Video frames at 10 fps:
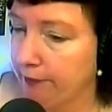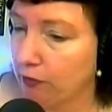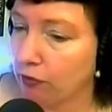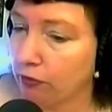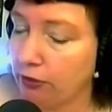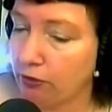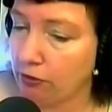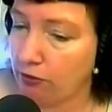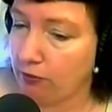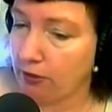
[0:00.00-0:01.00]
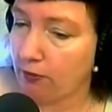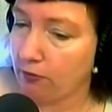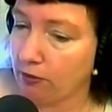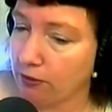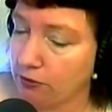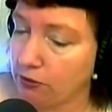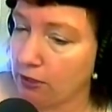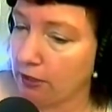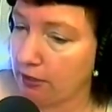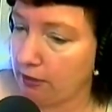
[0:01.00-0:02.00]
earlier, you and I were also
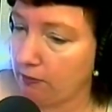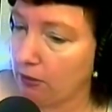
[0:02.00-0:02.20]
talking about